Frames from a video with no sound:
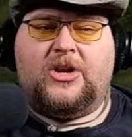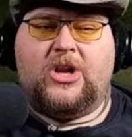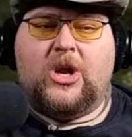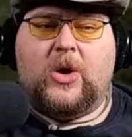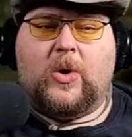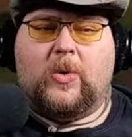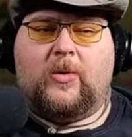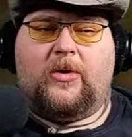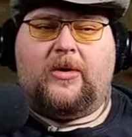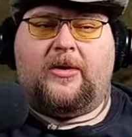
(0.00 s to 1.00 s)
know
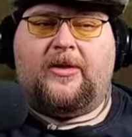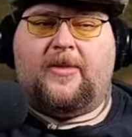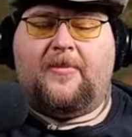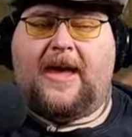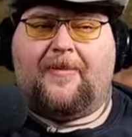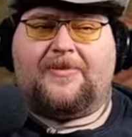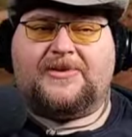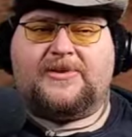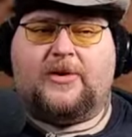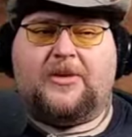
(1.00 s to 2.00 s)
the map
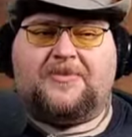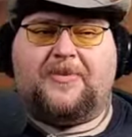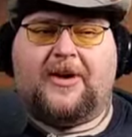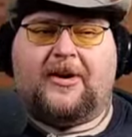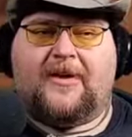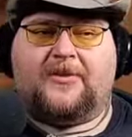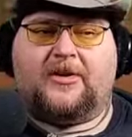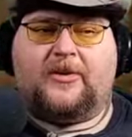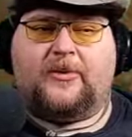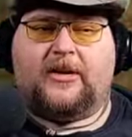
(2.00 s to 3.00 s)
so much better after
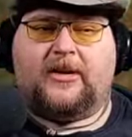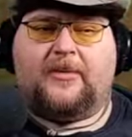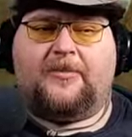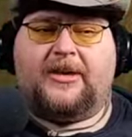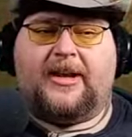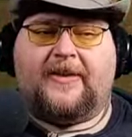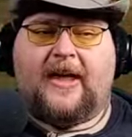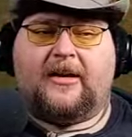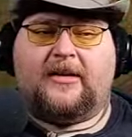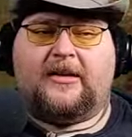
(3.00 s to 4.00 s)
completing
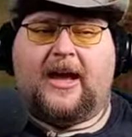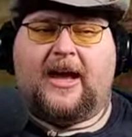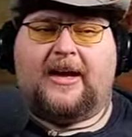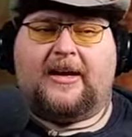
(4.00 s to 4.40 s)
that guide